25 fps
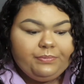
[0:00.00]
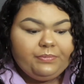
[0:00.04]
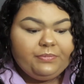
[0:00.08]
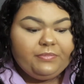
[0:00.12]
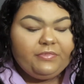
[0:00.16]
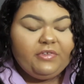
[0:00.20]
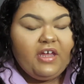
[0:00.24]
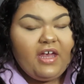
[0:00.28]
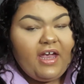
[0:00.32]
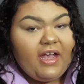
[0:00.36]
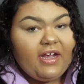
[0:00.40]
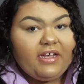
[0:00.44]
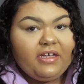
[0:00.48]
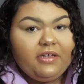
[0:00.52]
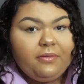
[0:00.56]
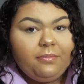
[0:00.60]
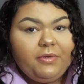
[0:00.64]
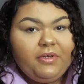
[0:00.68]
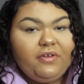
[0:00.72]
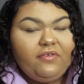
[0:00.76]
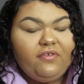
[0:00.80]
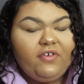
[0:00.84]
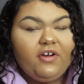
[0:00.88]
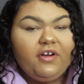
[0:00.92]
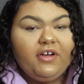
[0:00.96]
That could
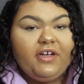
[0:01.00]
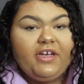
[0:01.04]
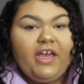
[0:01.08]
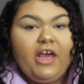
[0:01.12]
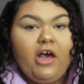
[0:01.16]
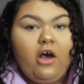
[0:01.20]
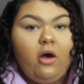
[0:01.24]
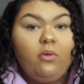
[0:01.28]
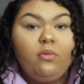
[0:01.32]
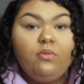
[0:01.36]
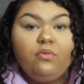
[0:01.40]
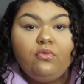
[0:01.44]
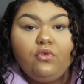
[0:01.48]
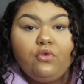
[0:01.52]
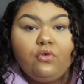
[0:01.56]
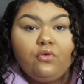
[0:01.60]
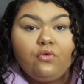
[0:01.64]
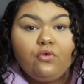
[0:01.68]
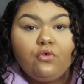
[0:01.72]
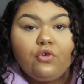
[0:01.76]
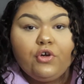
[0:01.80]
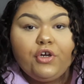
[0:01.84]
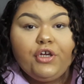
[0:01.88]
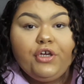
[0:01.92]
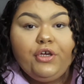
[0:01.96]
be very helpful
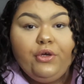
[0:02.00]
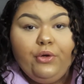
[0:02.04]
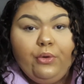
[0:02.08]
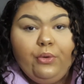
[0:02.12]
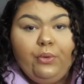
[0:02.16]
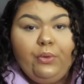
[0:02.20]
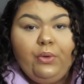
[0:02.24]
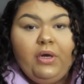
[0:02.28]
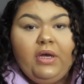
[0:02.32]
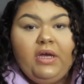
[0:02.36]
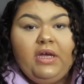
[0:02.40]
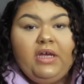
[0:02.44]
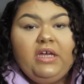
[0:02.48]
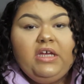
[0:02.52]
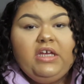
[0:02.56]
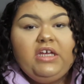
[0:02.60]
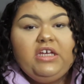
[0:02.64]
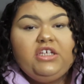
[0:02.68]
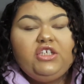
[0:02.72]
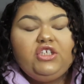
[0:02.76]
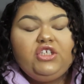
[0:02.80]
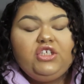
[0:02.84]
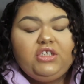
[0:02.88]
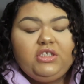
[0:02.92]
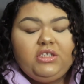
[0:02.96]
for you,
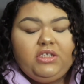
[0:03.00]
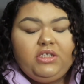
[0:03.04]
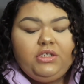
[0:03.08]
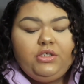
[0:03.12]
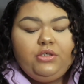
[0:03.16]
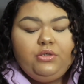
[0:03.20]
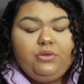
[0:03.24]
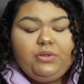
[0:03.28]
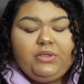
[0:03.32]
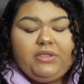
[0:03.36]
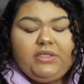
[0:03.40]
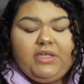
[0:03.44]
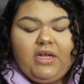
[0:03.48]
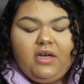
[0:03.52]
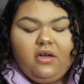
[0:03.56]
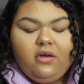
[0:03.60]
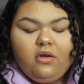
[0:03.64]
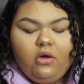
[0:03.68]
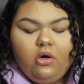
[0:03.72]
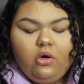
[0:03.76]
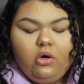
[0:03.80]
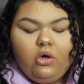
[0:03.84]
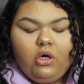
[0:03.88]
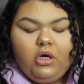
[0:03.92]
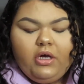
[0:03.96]
is just to set a
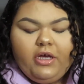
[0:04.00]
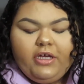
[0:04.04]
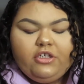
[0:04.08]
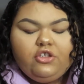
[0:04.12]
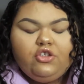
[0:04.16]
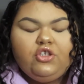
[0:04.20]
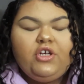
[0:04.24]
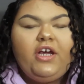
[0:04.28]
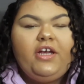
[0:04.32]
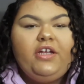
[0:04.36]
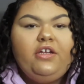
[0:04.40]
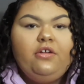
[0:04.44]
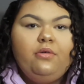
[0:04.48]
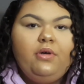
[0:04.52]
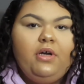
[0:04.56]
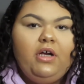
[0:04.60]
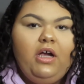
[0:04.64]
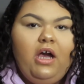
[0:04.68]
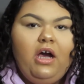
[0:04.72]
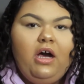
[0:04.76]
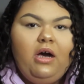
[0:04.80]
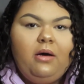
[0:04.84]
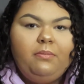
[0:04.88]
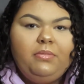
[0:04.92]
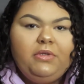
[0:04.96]
goal and try to
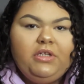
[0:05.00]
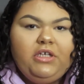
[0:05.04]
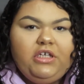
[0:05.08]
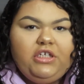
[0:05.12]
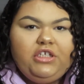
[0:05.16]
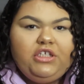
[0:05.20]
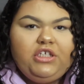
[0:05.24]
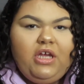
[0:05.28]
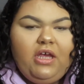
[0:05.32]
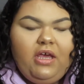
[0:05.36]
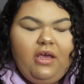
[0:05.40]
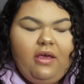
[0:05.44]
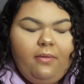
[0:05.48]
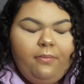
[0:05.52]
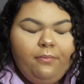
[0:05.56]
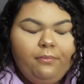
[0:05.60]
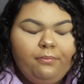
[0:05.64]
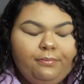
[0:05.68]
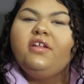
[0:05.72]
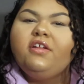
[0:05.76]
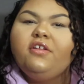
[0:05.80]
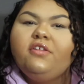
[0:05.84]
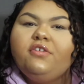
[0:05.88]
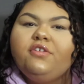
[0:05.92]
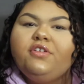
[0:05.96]
accomplish it.
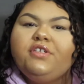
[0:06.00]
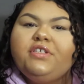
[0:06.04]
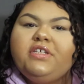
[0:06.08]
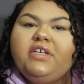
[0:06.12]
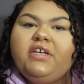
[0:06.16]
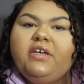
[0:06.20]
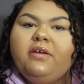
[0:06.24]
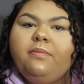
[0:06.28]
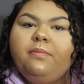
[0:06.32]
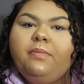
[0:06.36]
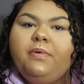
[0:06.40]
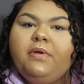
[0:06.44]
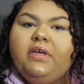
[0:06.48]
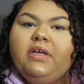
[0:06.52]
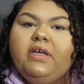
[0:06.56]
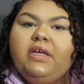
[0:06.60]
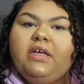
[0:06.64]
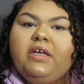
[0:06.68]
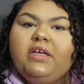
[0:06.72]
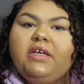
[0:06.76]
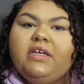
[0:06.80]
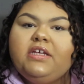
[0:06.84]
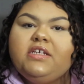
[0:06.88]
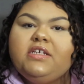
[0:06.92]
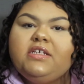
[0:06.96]
Another tip
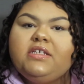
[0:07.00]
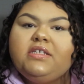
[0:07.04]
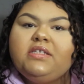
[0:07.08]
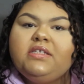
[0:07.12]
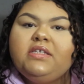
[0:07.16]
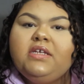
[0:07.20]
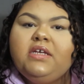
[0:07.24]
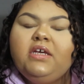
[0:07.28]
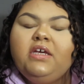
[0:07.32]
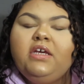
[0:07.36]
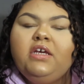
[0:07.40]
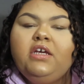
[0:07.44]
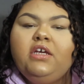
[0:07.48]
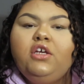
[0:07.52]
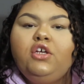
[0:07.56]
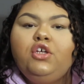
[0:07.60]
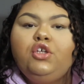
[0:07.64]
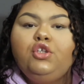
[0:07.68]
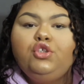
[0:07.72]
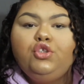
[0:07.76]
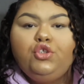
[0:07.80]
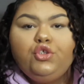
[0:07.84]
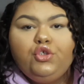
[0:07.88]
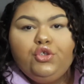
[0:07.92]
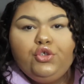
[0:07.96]
is,
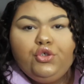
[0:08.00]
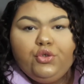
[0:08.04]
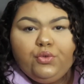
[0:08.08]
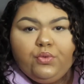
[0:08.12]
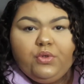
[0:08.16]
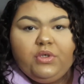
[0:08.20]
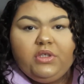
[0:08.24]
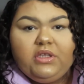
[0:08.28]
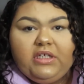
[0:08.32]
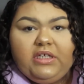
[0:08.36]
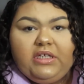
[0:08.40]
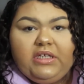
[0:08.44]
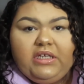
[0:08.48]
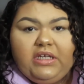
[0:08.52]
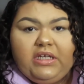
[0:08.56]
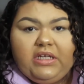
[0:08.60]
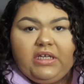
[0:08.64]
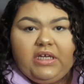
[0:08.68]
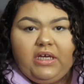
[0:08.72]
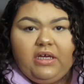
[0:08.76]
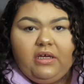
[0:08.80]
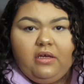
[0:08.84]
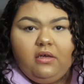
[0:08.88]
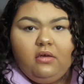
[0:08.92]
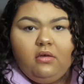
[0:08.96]
do you really need
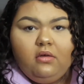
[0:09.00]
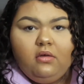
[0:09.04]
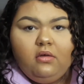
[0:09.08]
it?